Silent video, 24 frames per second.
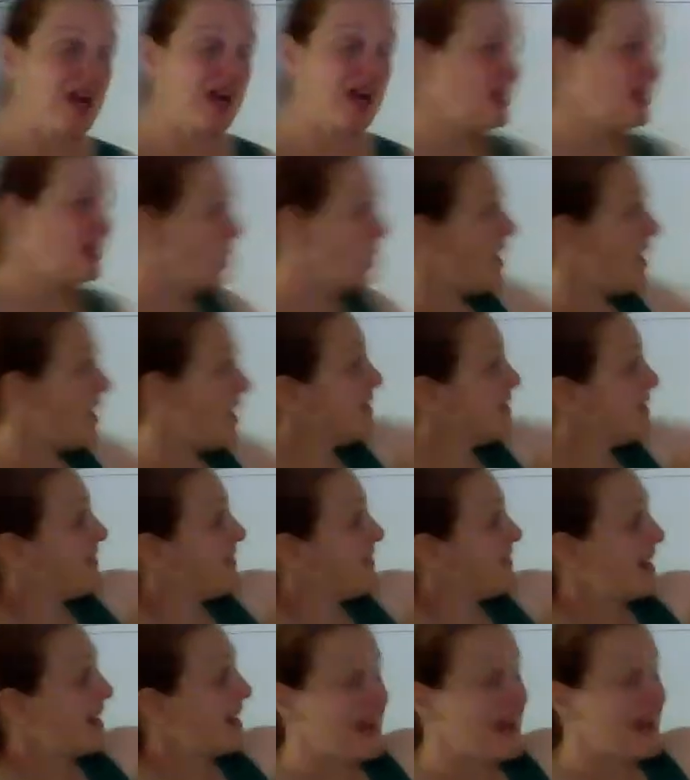So all of
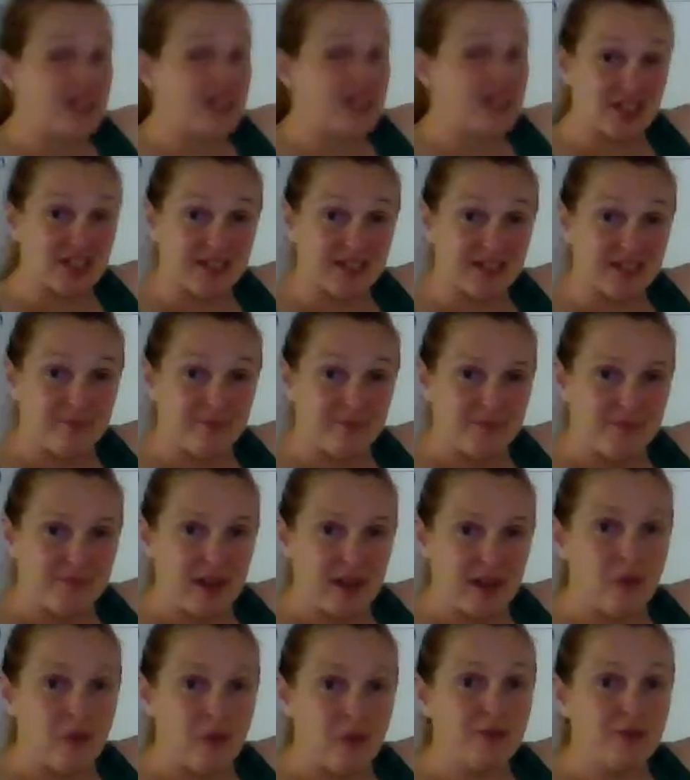that action,
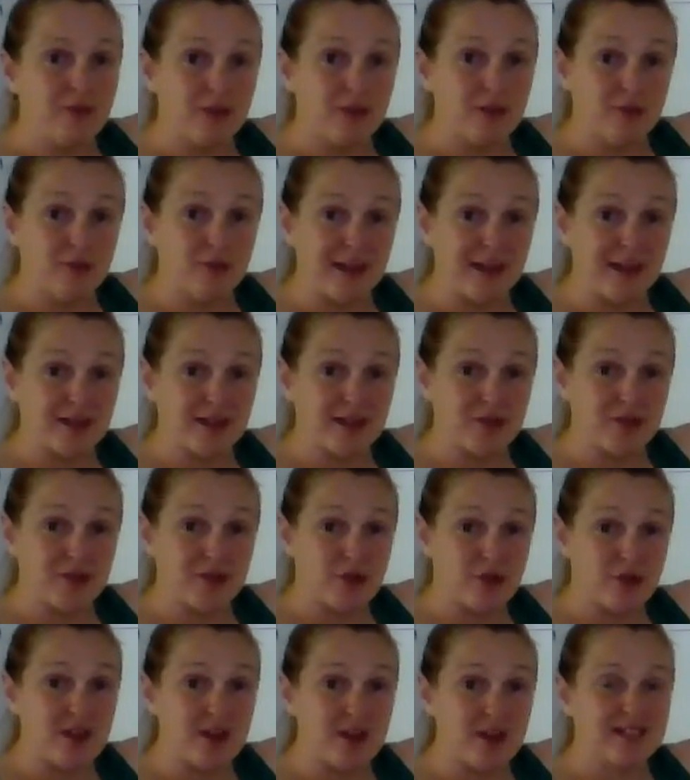hopefully you'd made those
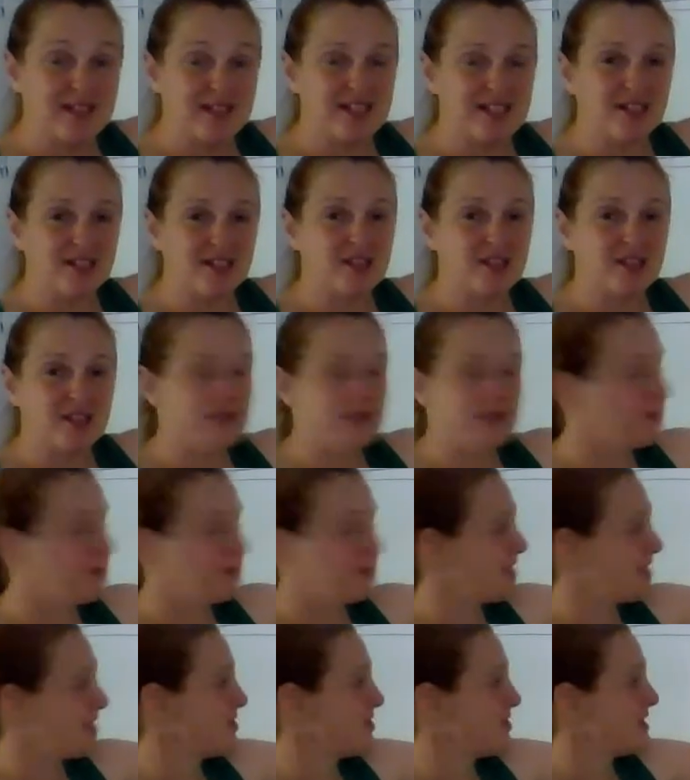drawings and looked at those
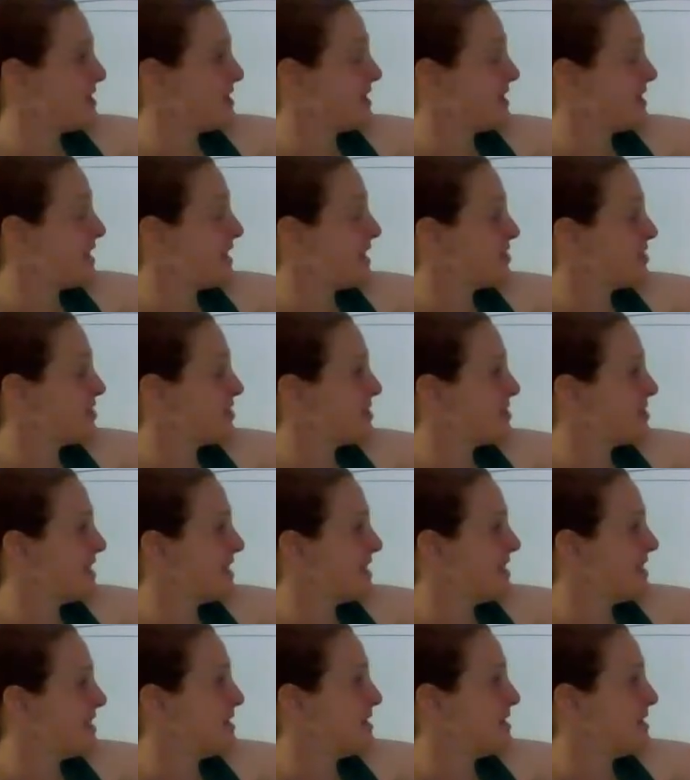pictures in the lecture
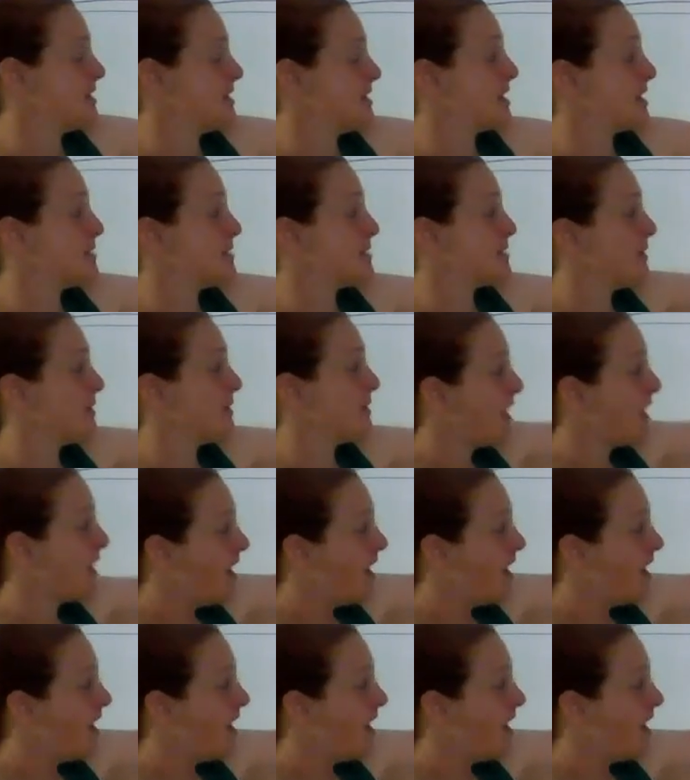slides in the textbook.